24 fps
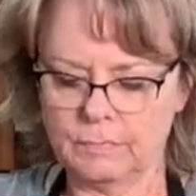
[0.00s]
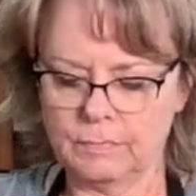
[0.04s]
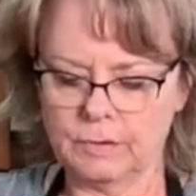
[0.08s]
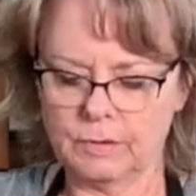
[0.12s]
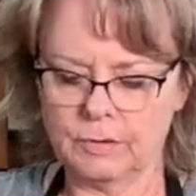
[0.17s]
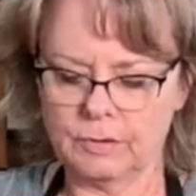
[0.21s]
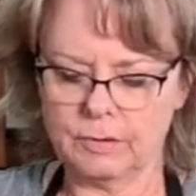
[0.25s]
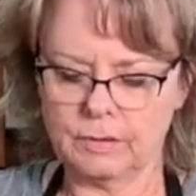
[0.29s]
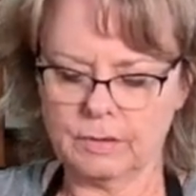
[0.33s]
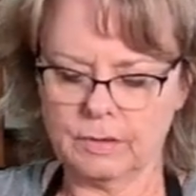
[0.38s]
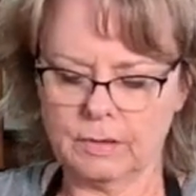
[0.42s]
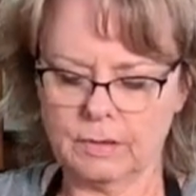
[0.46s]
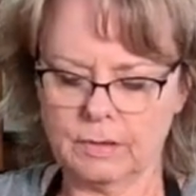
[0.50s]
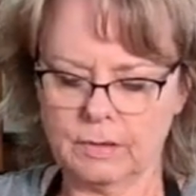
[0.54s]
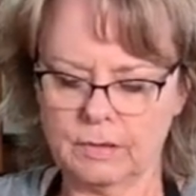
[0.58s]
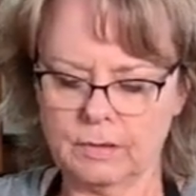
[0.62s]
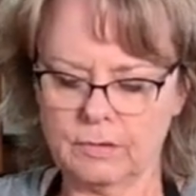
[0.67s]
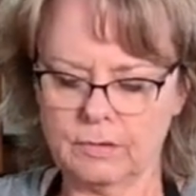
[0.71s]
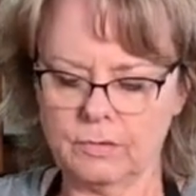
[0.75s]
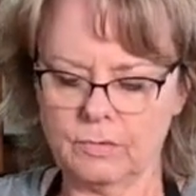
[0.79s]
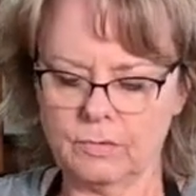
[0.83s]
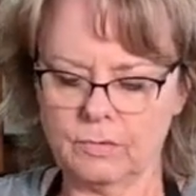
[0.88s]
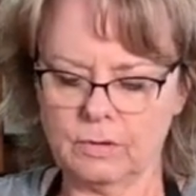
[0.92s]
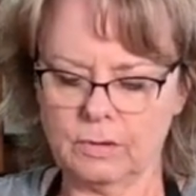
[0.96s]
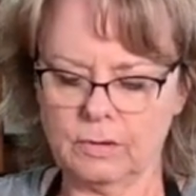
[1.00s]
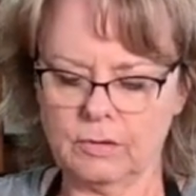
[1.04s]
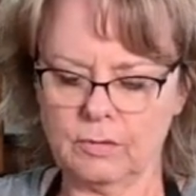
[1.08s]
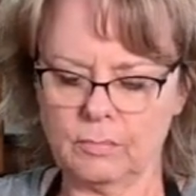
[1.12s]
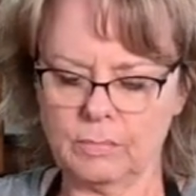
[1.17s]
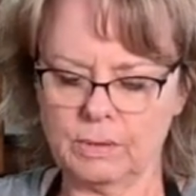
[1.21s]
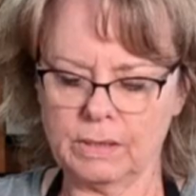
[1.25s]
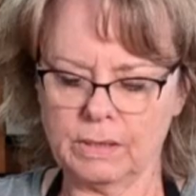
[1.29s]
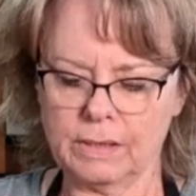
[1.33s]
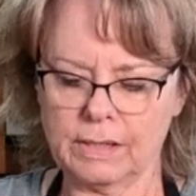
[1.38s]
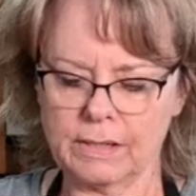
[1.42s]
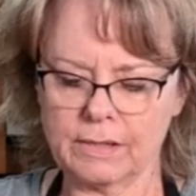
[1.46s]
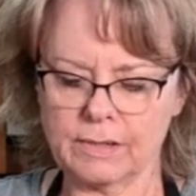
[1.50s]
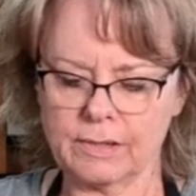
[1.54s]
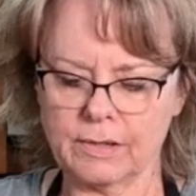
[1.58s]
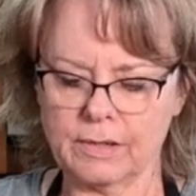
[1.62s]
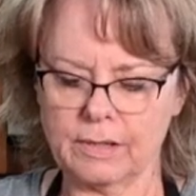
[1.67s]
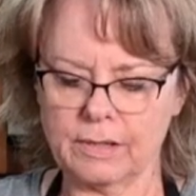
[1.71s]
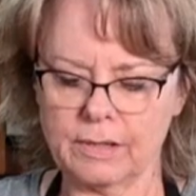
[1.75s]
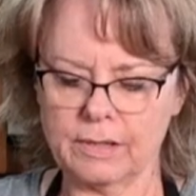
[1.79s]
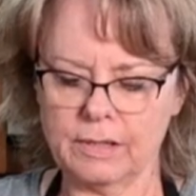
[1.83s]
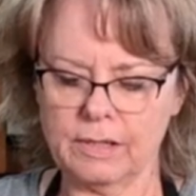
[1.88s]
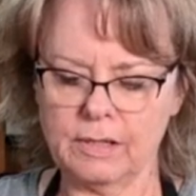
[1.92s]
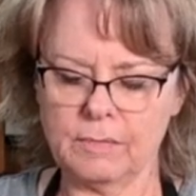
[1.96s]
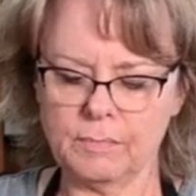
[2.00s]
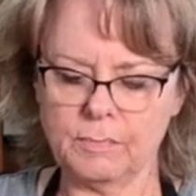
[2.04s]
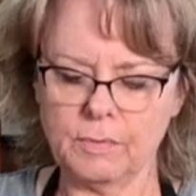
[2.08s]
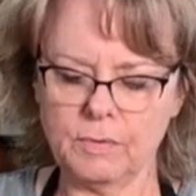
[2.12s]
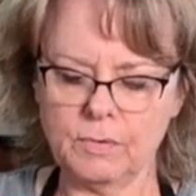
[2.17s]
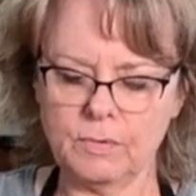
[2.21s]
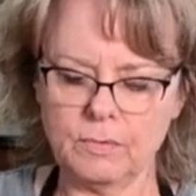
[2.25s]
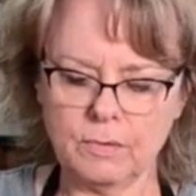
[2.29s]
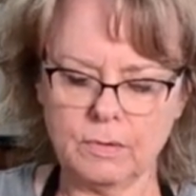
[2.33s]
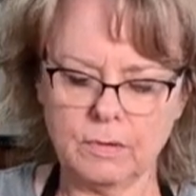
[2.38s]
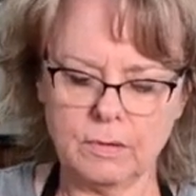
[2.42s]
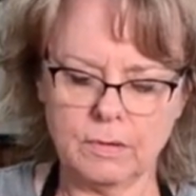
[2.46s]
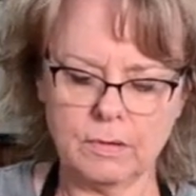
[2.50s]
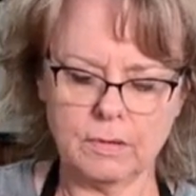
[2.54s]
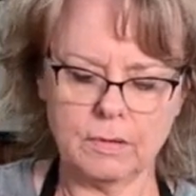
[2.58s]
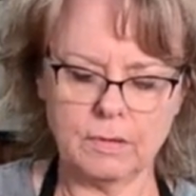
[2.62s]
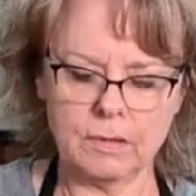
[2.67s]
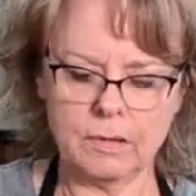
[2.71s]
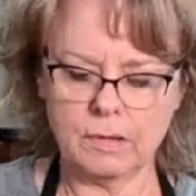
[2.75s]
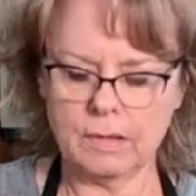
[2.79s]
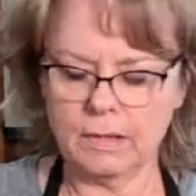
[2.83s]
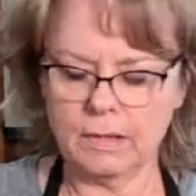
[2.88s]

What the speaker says: just gonna do a little bit less than a teaspoon. So